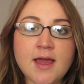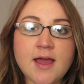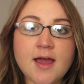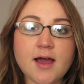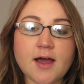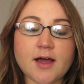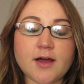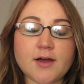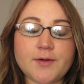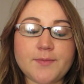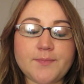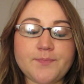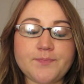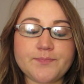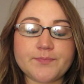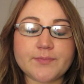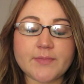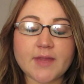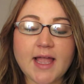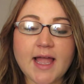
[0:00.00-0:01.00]

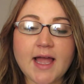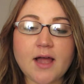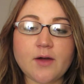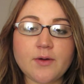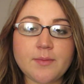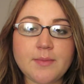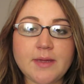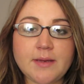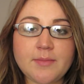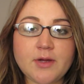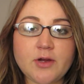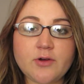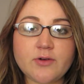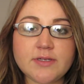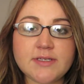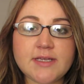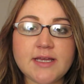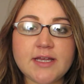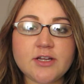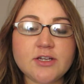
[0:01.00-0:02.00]
how I made my
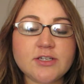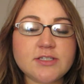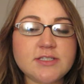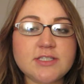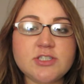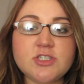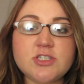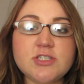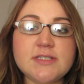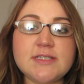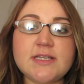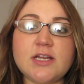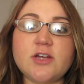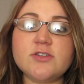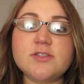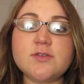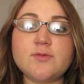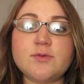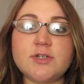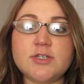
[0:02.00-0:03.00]
own hair extensions, and I
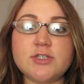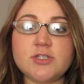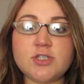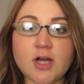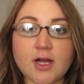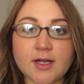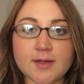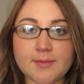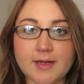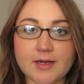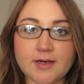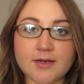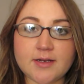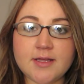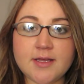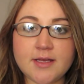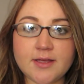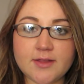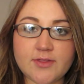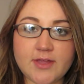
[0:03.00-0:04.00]
also wanted to talk about
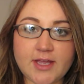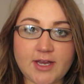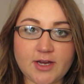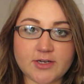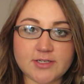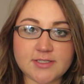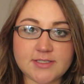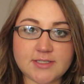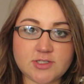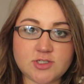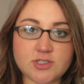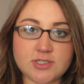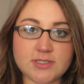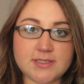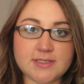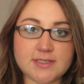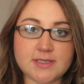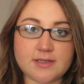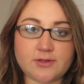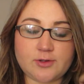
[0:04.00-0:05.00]
the hair
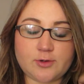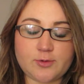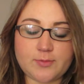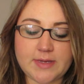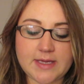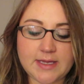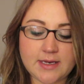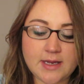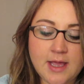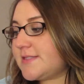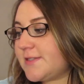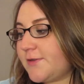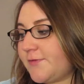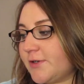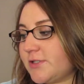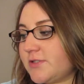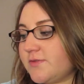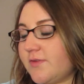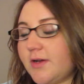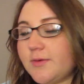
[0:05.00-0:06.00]
extensions a little bit. So
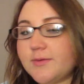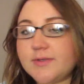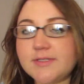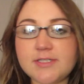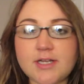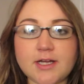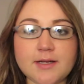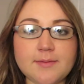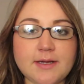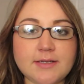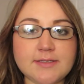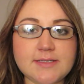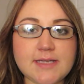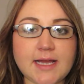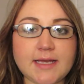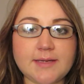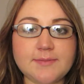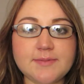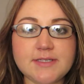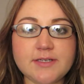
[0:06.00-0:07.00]
first of all, I want to talk about
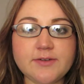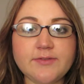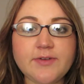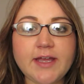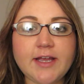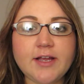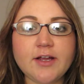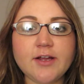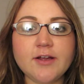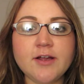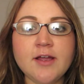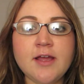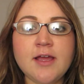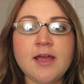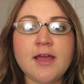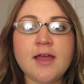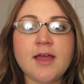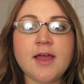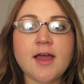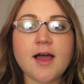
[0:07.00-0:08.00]
types of hair.
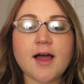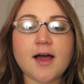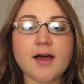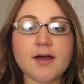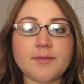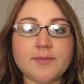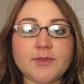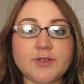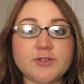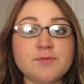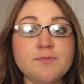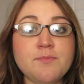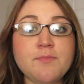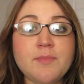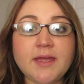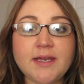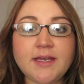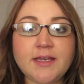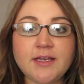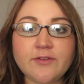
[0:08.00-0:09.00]
There's
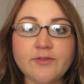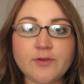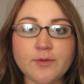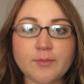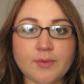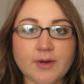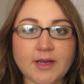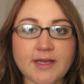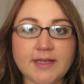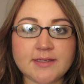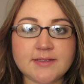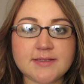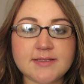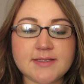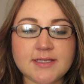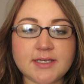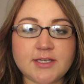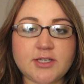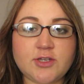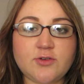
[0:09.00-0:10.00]
many different
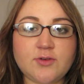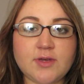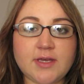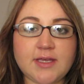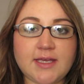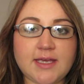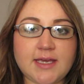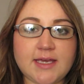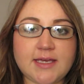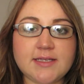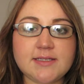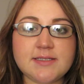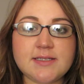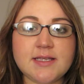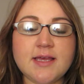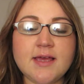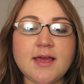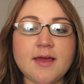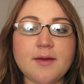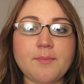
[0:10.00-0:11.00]
brands that you can
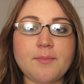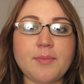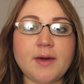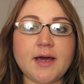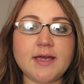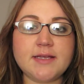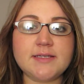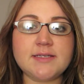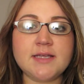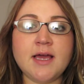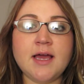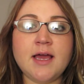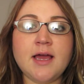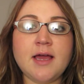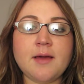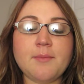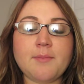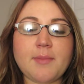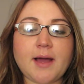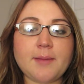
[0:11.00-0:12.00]
get, but
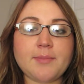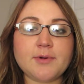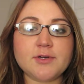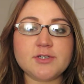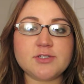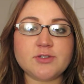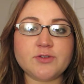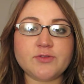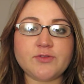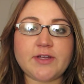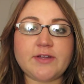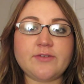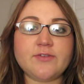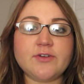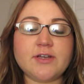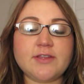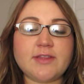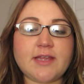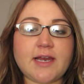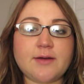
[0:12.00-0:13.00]
my personal
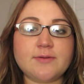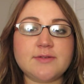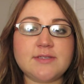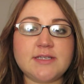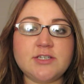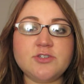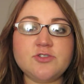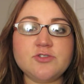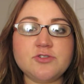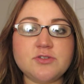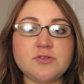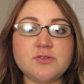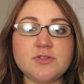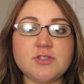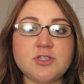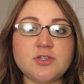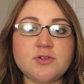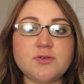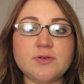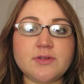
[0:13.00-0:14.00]
favorite that I was
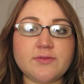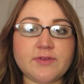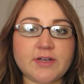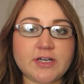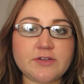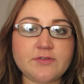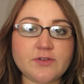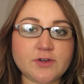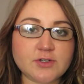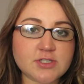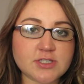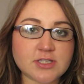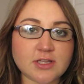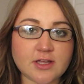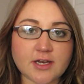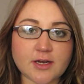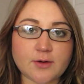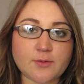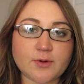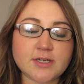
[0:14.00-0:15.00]
introduced to in the very first
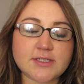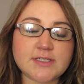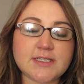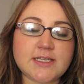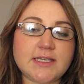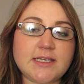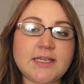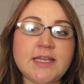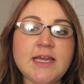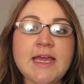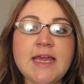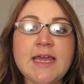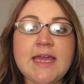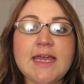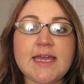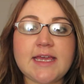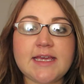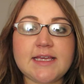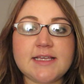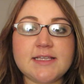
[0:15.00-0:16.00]
salon I worked in
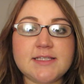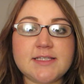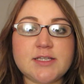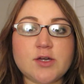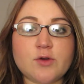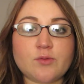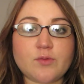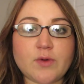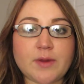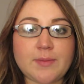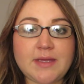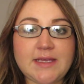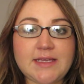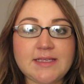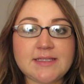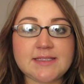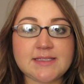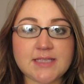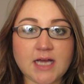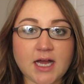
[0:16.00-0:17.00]
is Remy
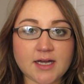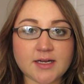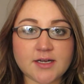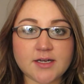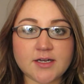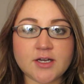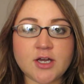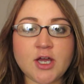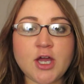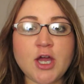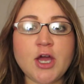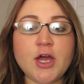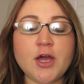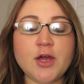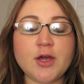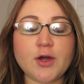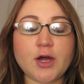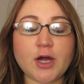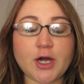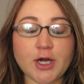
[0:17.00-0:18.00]
Saga
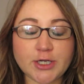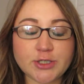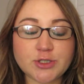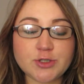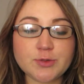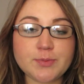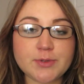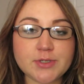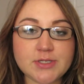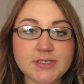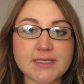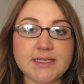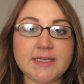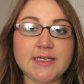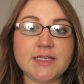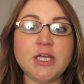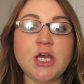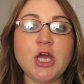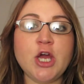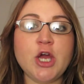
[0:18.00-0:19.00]

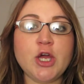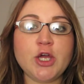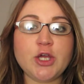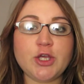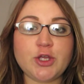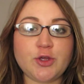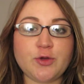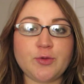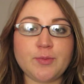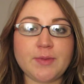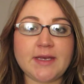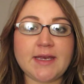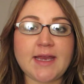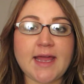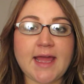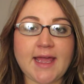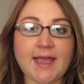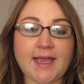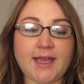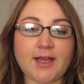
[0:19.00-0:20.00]
100% human
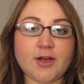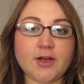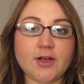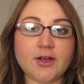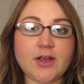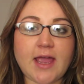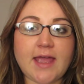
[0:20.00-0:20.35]
hair,